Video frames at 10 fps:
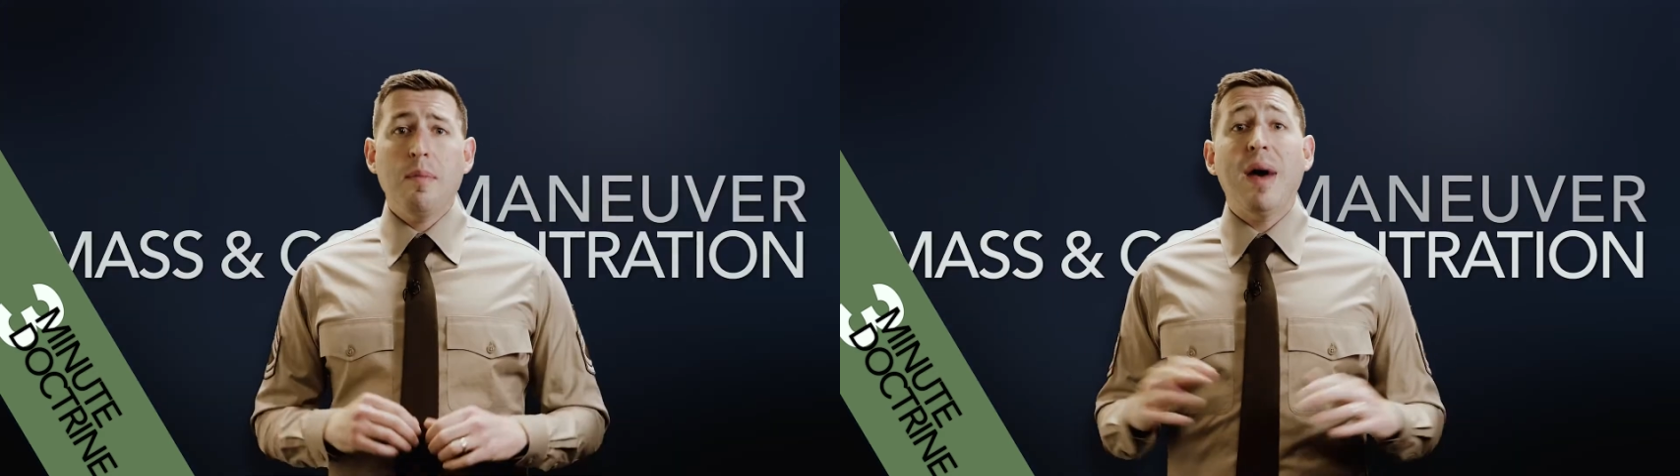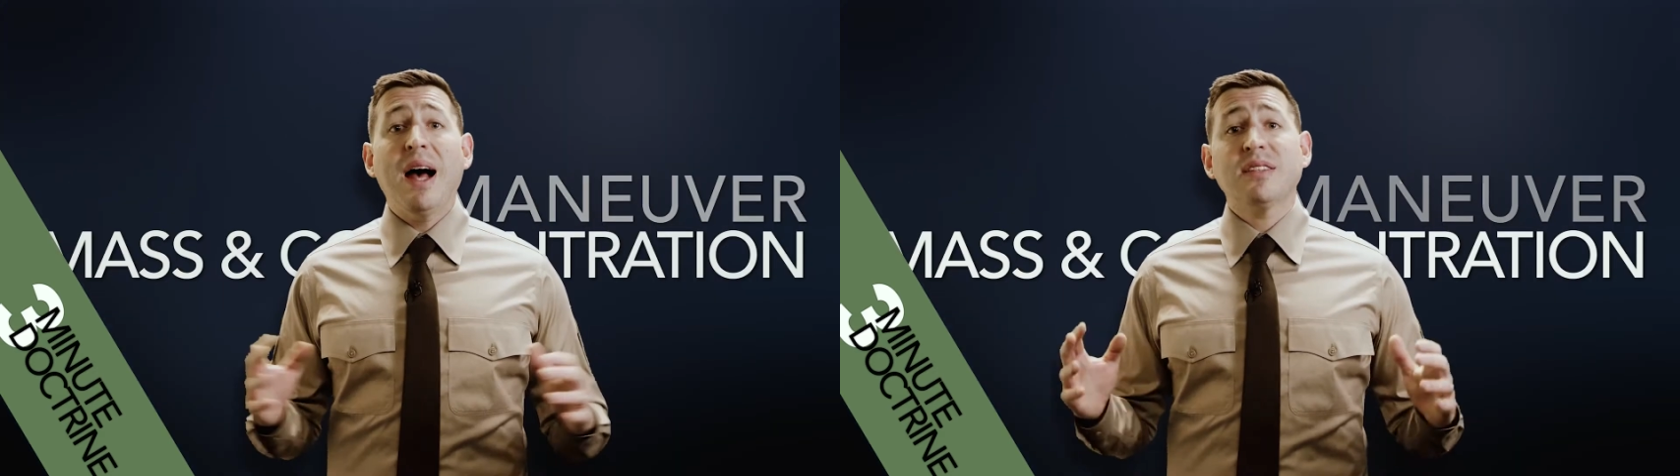
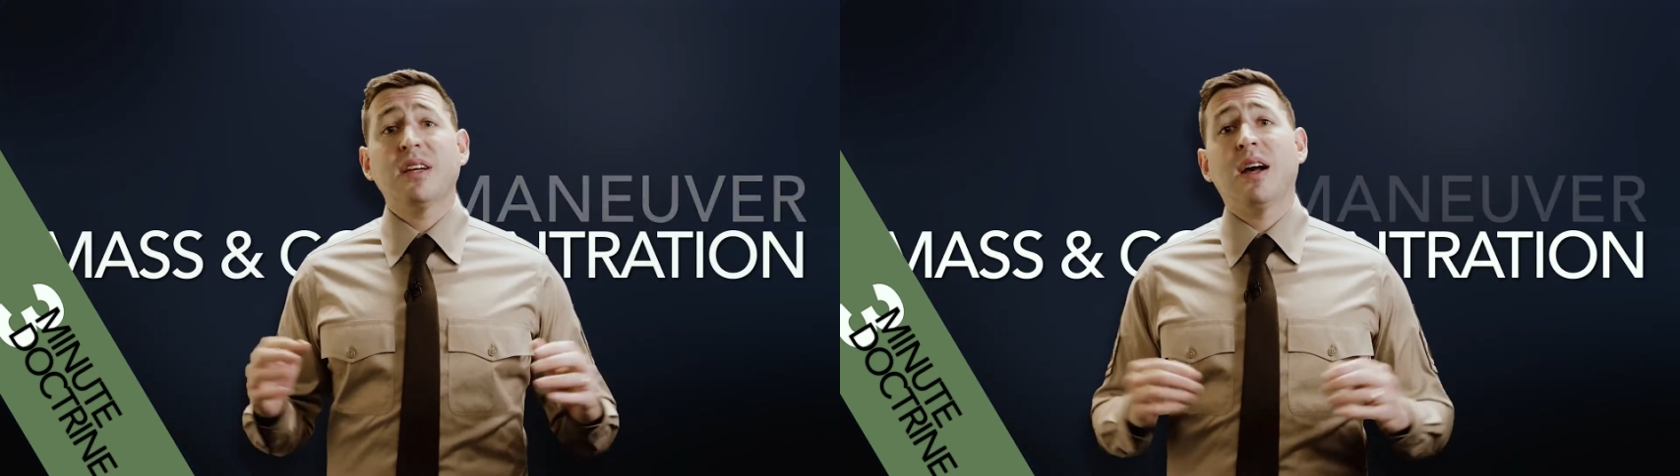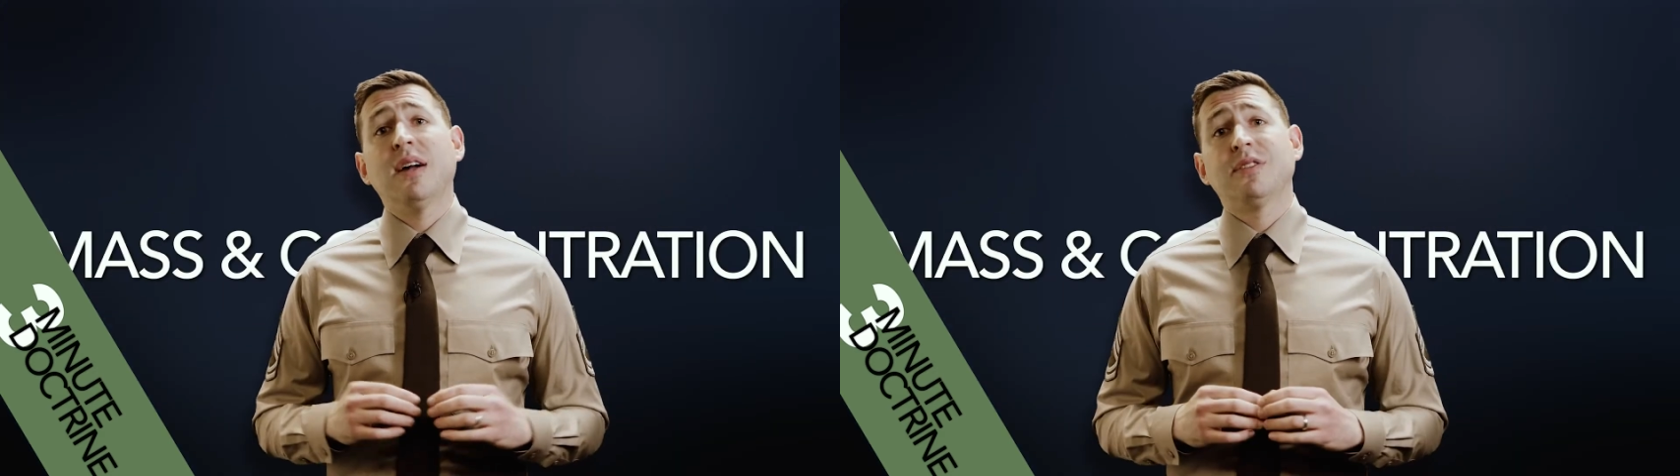Mass
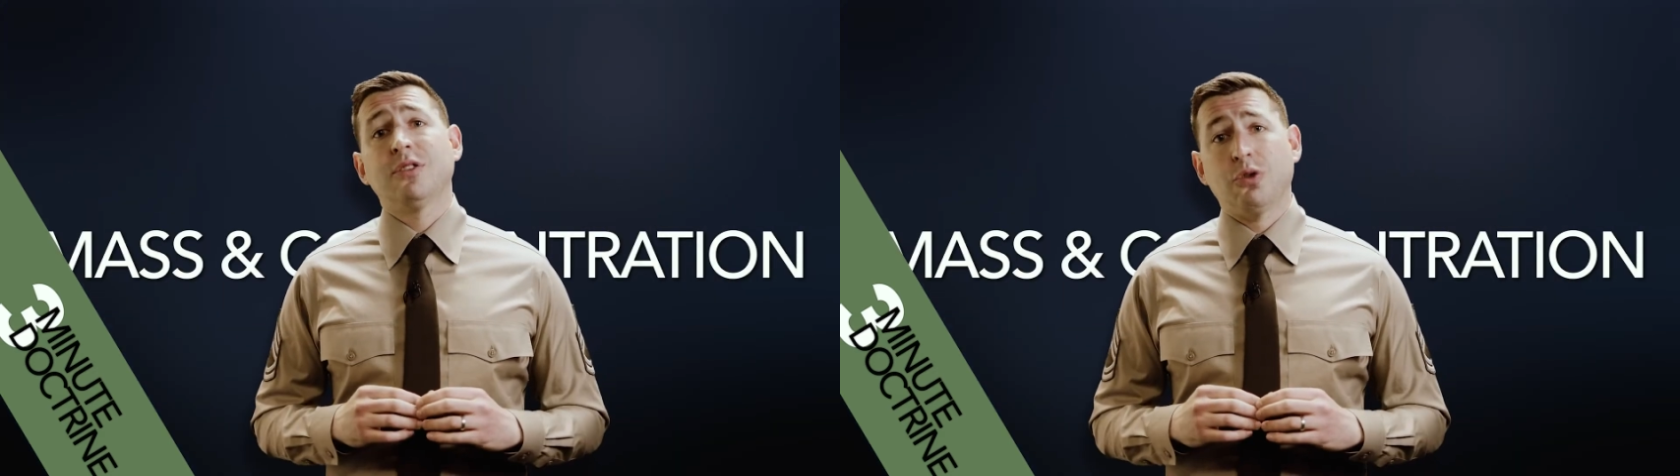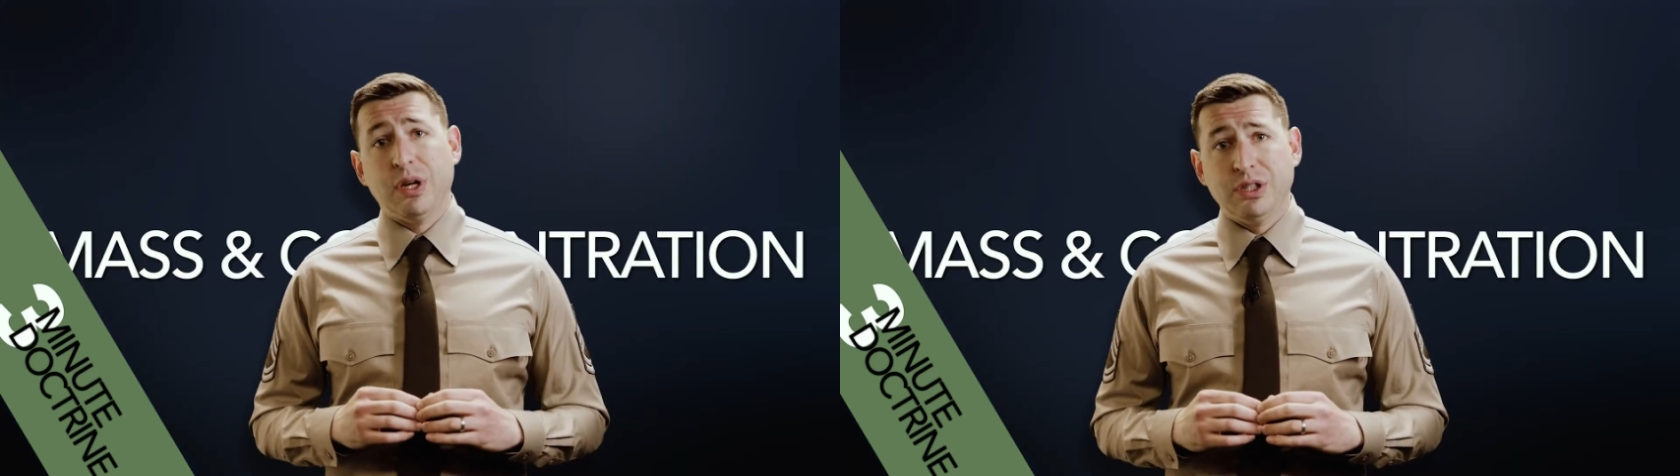and
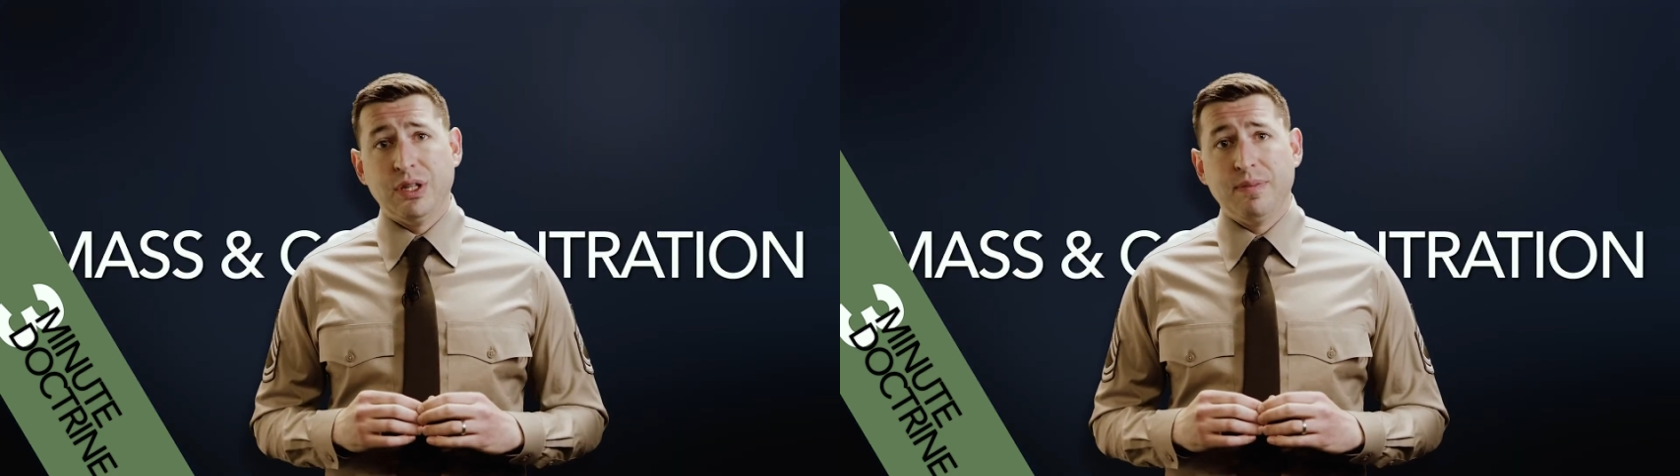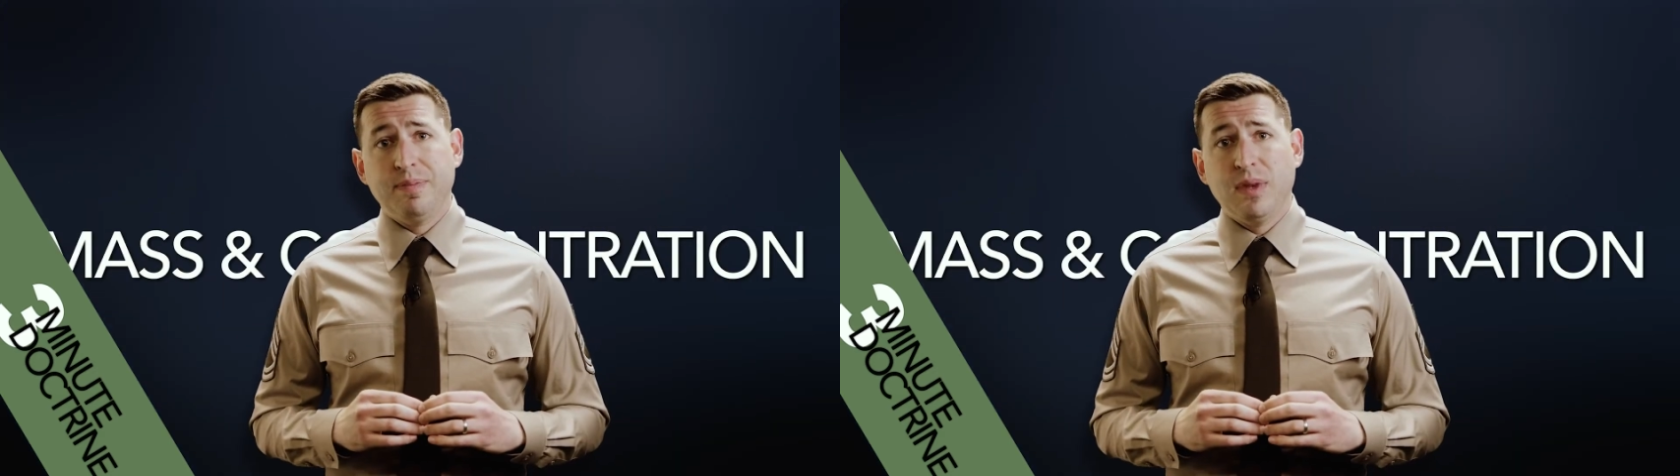concentration.